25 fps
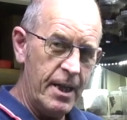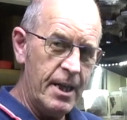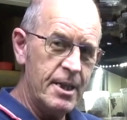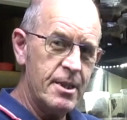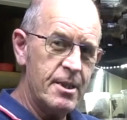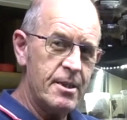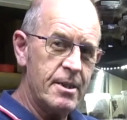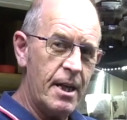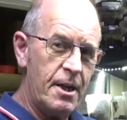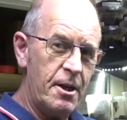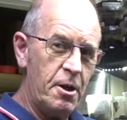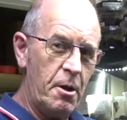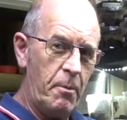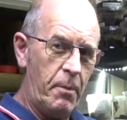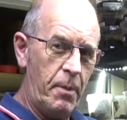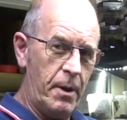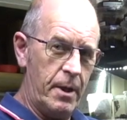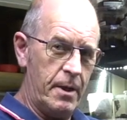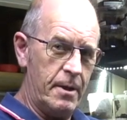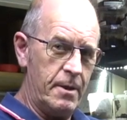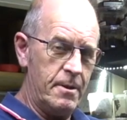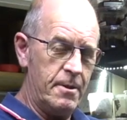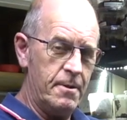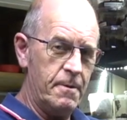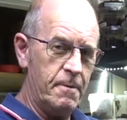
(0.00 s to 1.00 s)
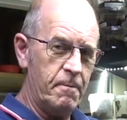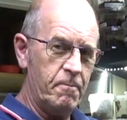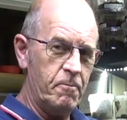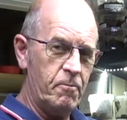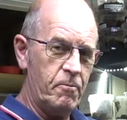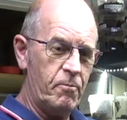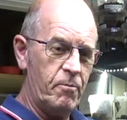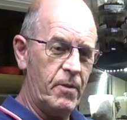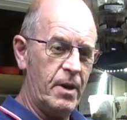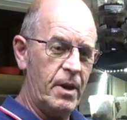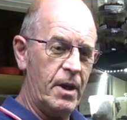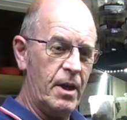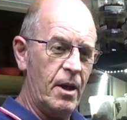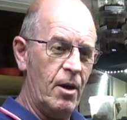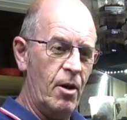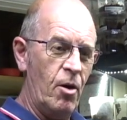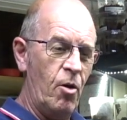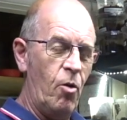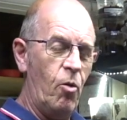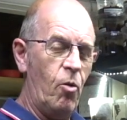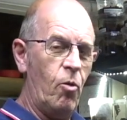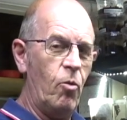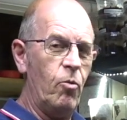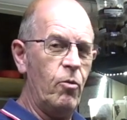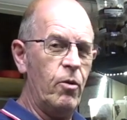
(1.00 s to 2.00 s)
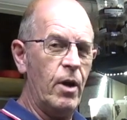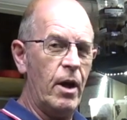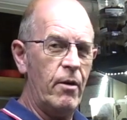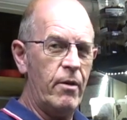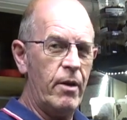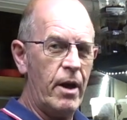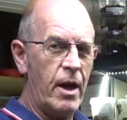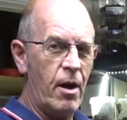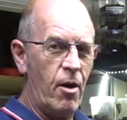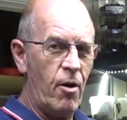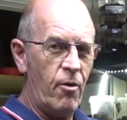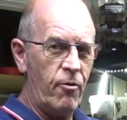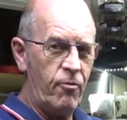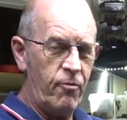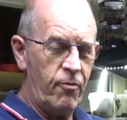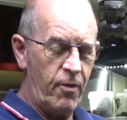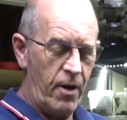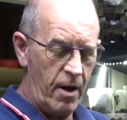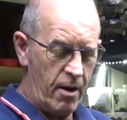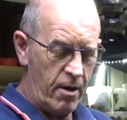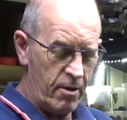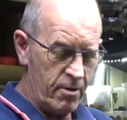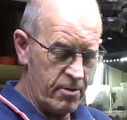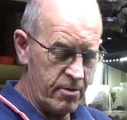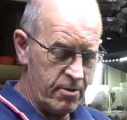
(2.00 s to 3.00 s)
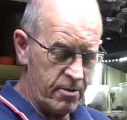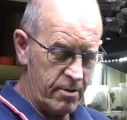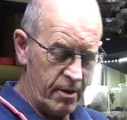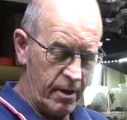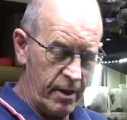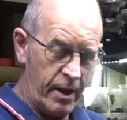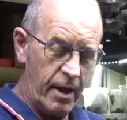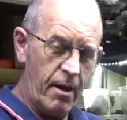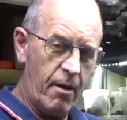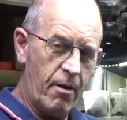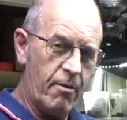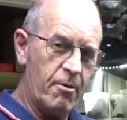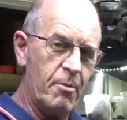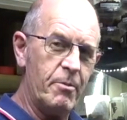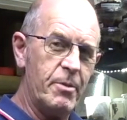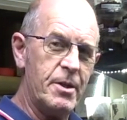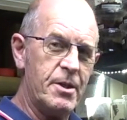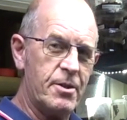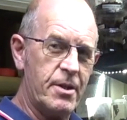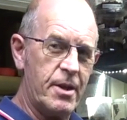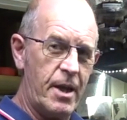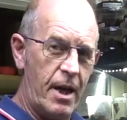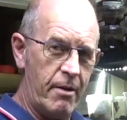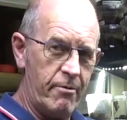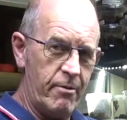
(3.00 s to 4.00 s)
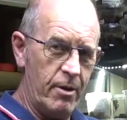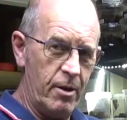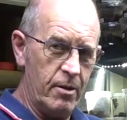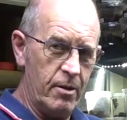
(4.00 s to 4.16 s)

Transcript: Centipedes, although they are fast and they are a bit scary